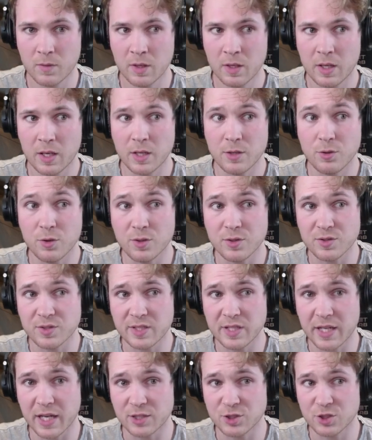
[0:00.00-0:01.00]
And you can
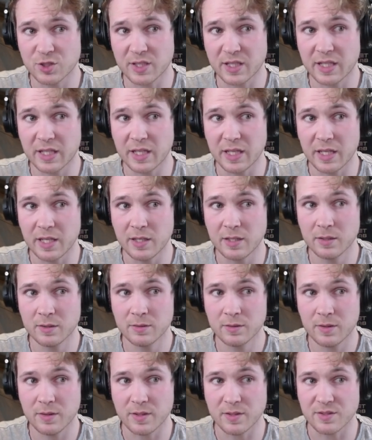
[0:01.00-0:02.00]
see I just keyed
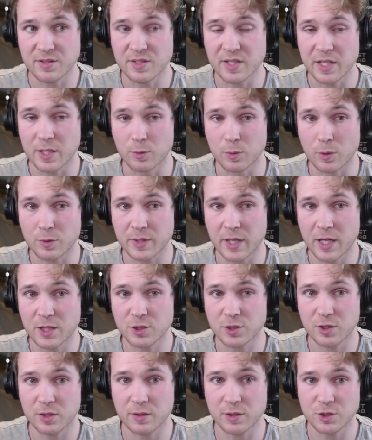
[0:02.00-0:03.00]
the Z
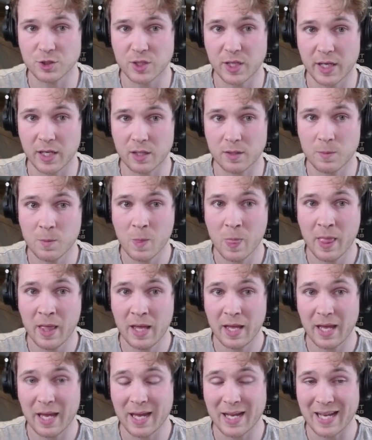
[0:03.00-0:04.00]
rotation on the chair
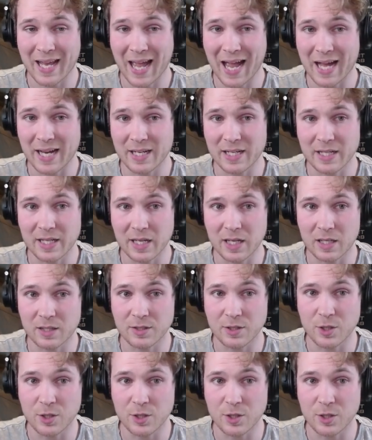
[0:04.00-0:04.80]
and added a